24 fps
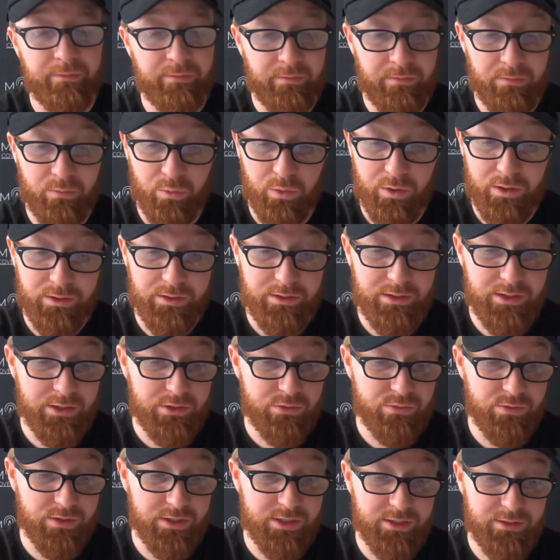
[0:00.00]
What
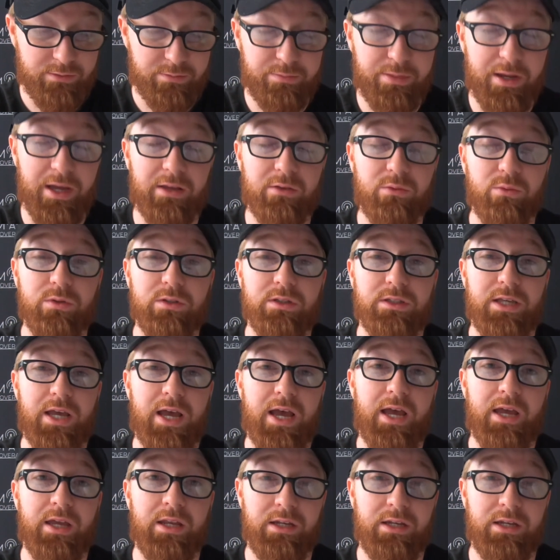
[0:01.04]
disrespect was that?